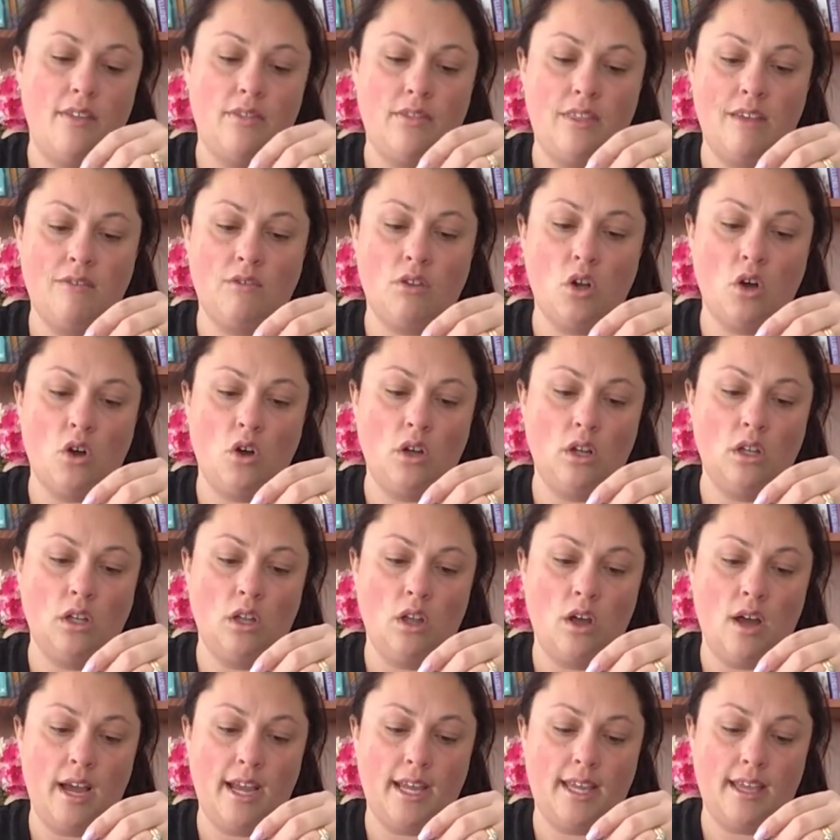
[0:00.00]
They've got
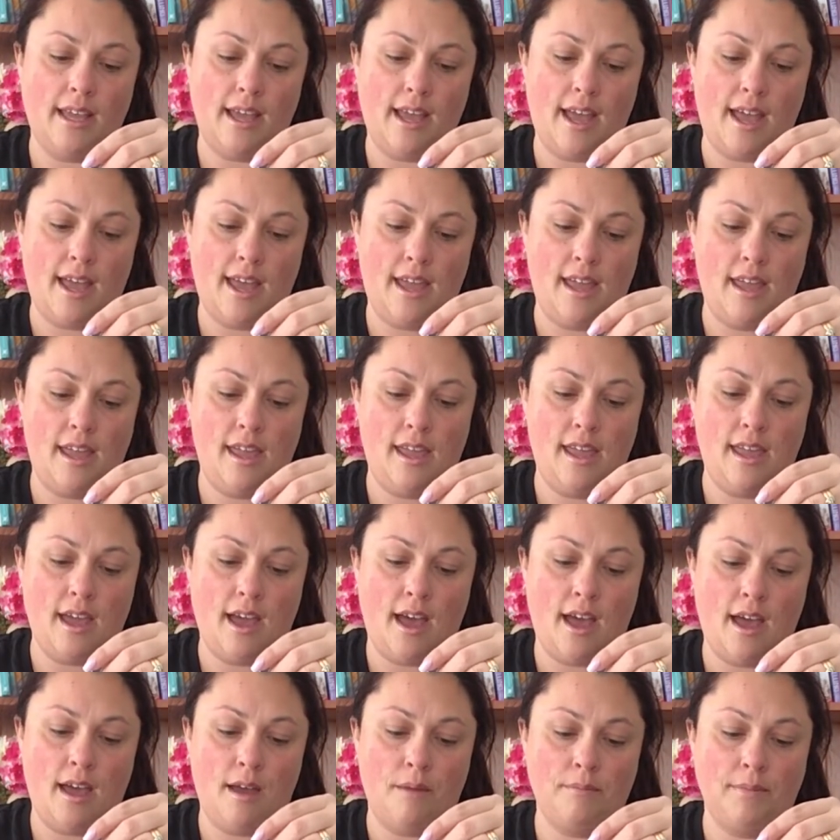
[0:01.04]
like a
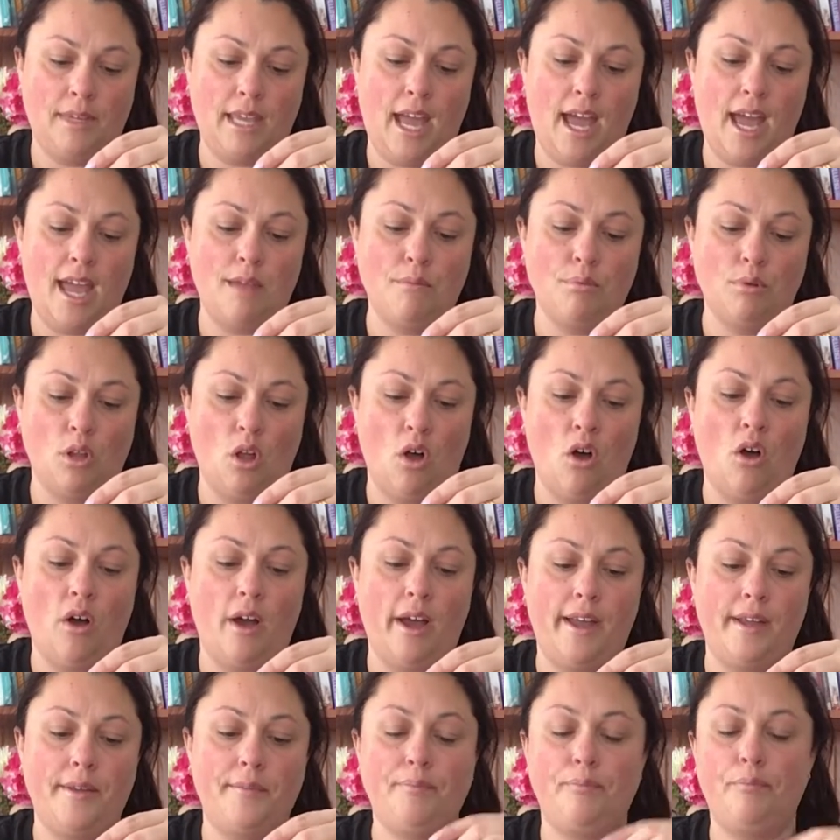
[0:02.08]
cable
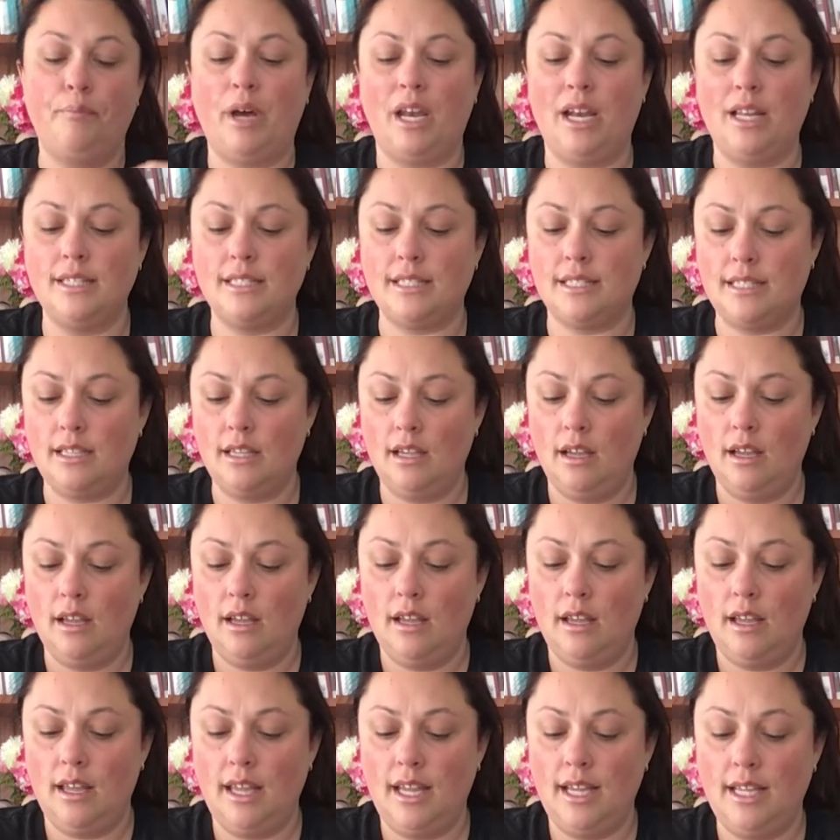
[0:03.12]
eye, but
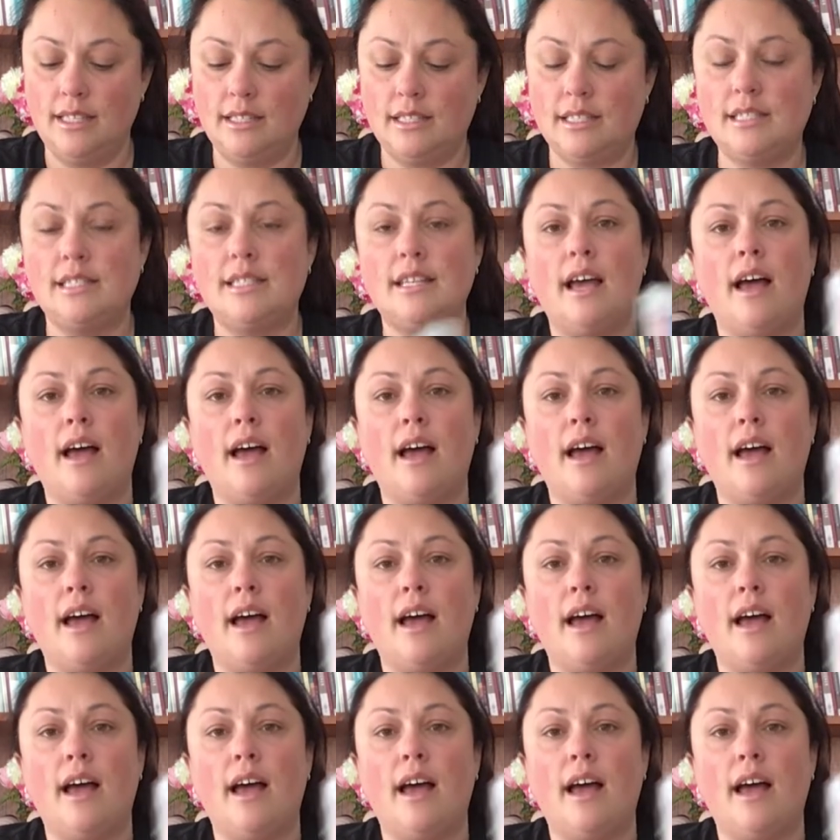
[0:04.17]
it's,